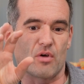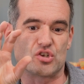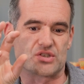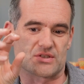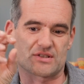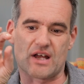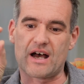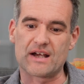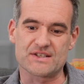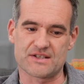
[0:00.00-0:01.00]
just
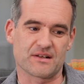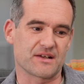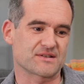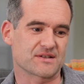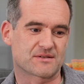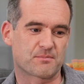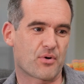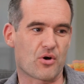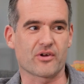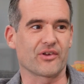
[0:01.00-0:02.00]
isolated
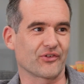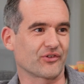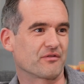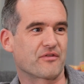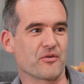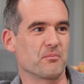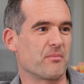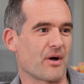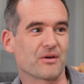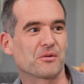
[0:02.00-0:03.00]
pockets of the
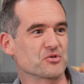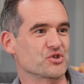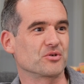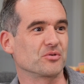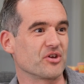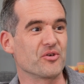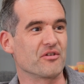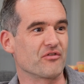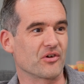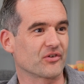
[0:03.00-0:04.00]
biological
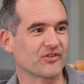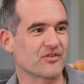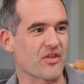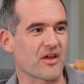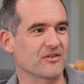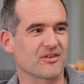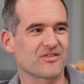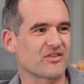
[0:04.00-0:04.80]
universe, then